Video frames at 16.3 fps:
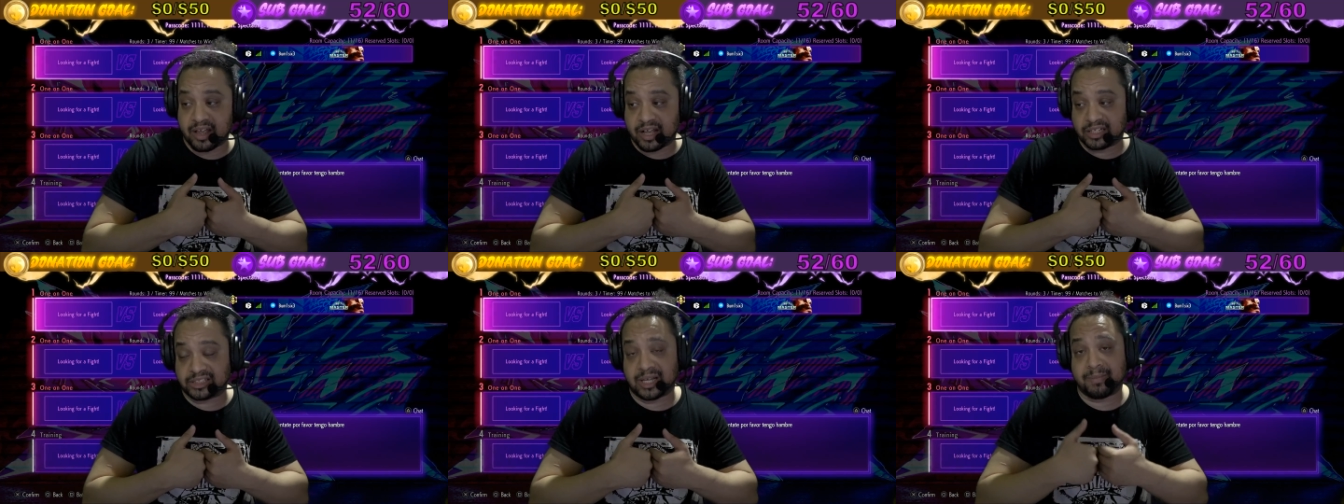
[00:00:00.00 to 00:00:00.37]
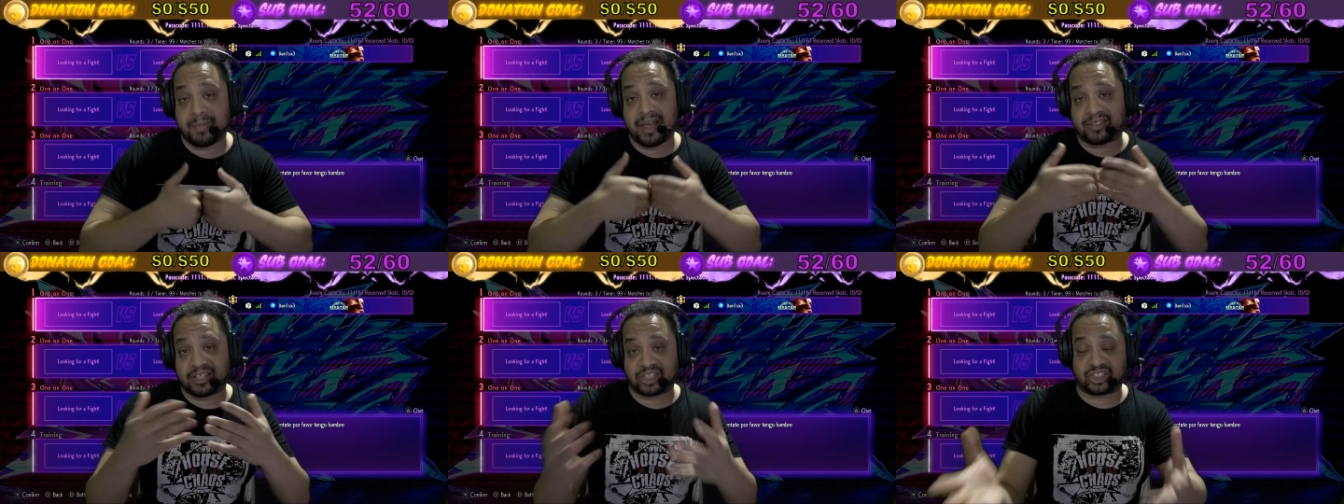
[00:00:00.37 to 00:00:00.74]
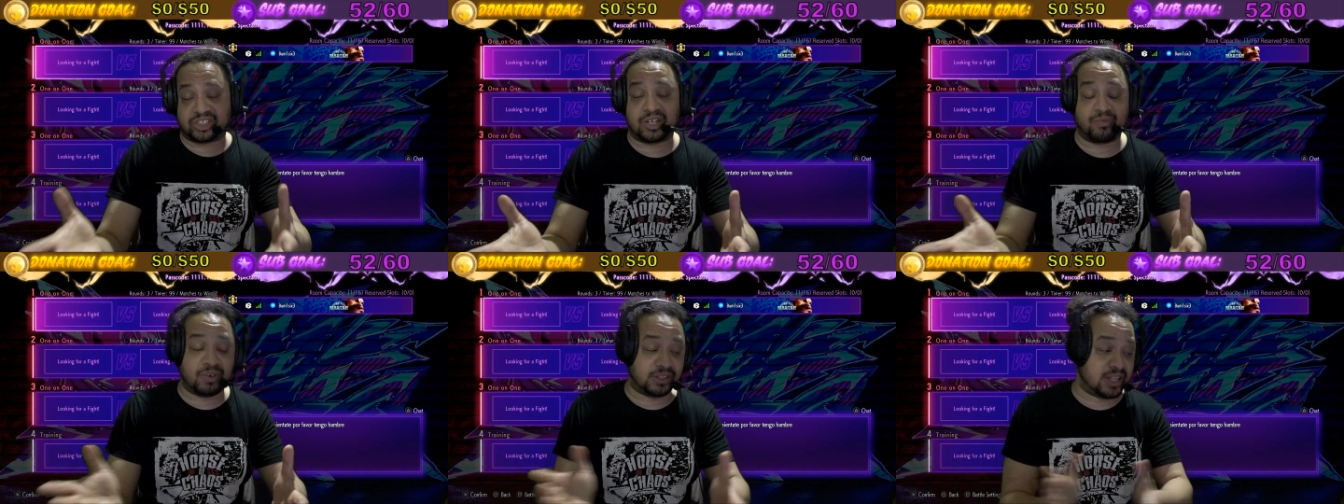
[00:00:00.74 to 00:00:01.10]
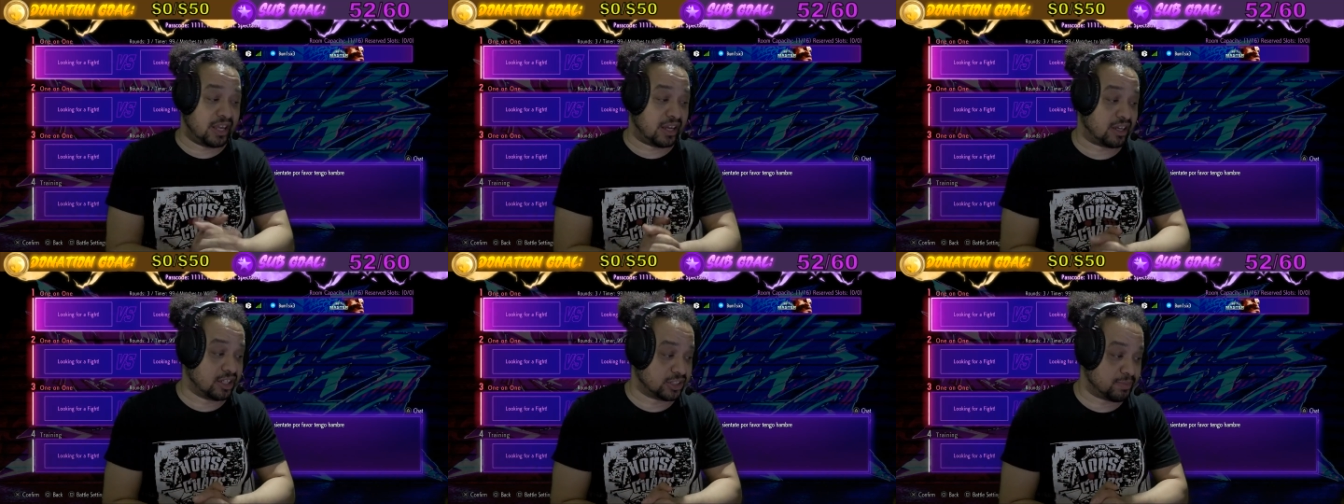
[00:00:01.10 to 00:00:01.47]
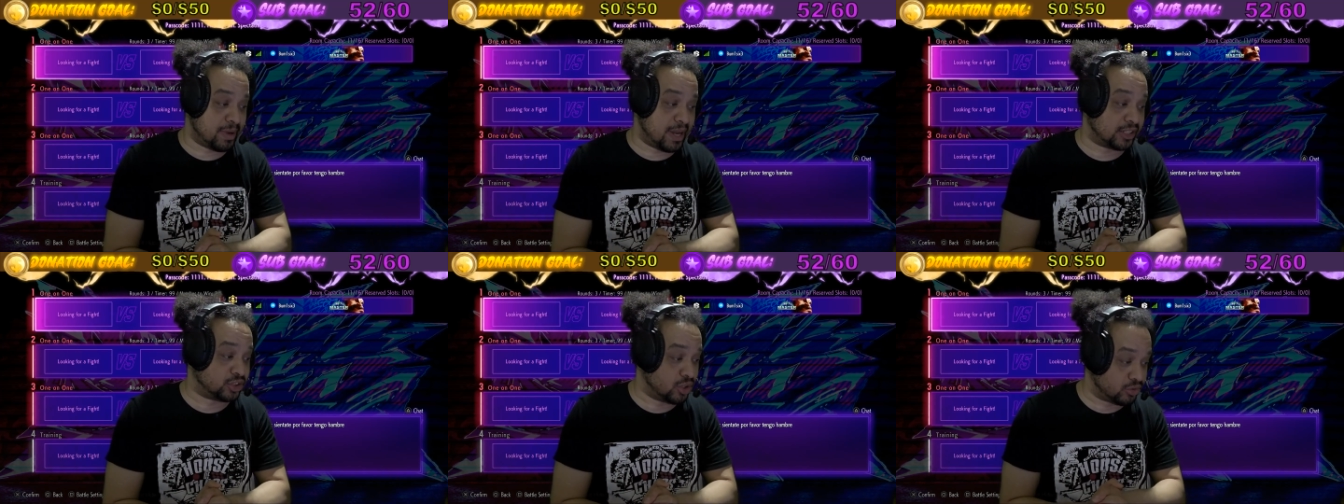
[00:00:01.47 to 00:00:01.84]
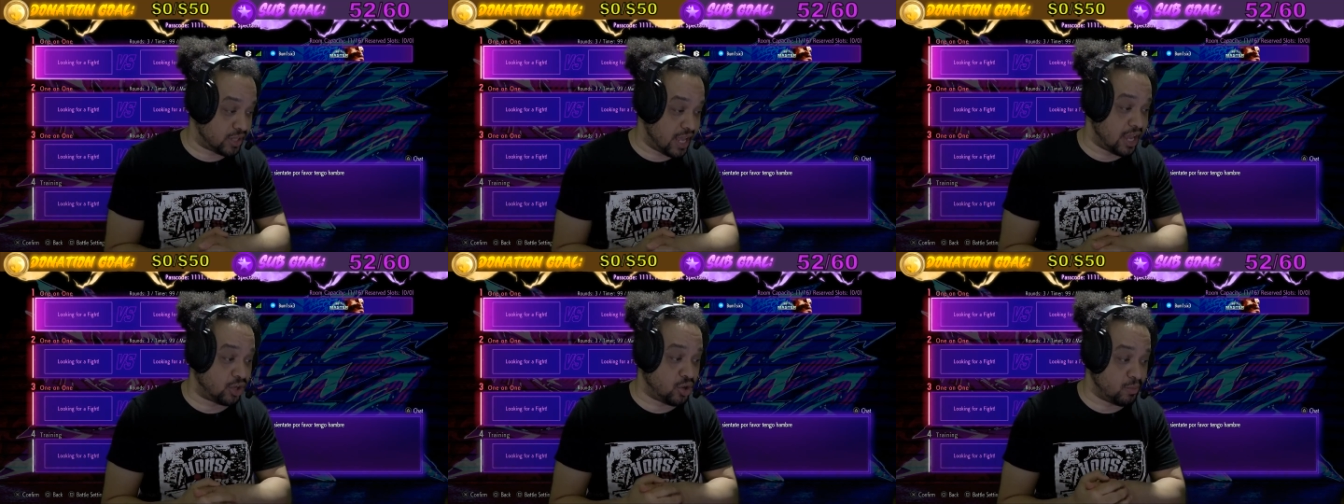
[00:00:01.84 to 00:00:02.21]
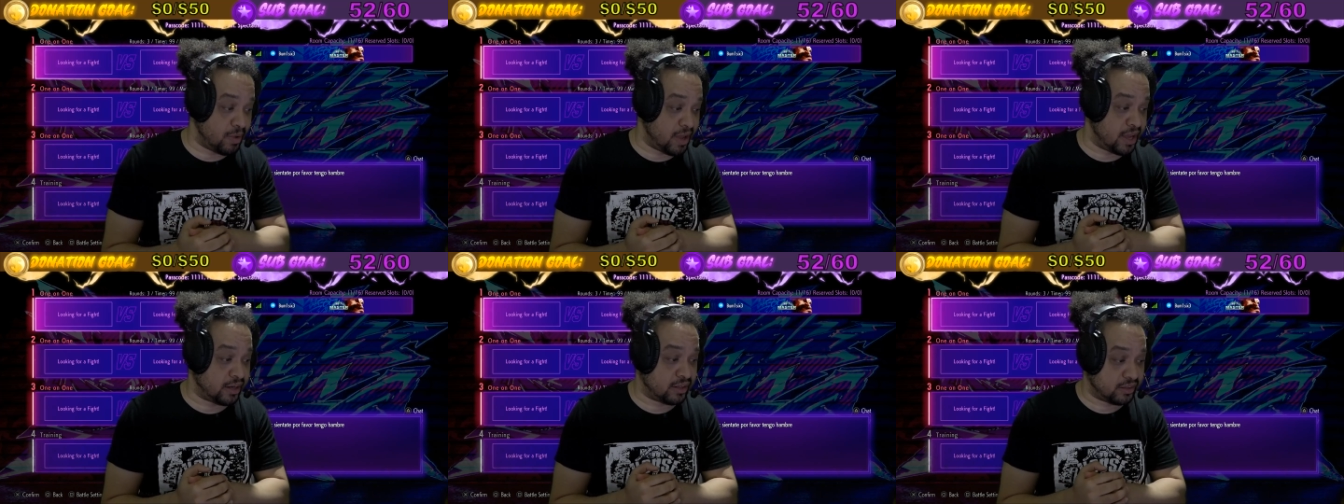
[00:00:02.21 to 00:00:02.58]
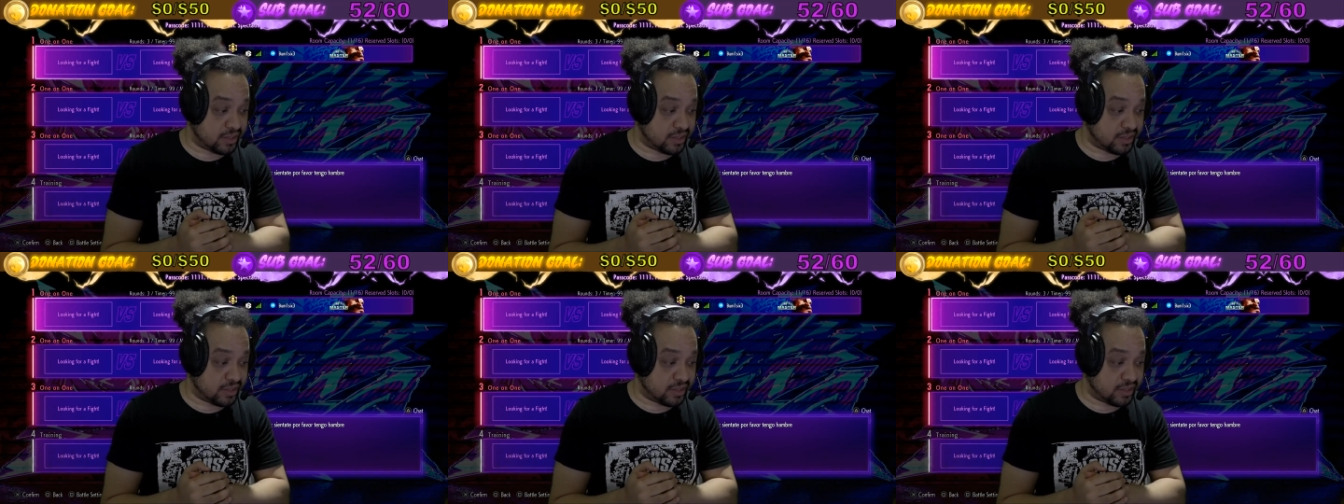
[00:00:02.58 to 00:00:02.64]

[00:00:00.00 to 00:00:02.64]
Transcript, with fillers: to make this shit ridiculous, man. So thank you, man.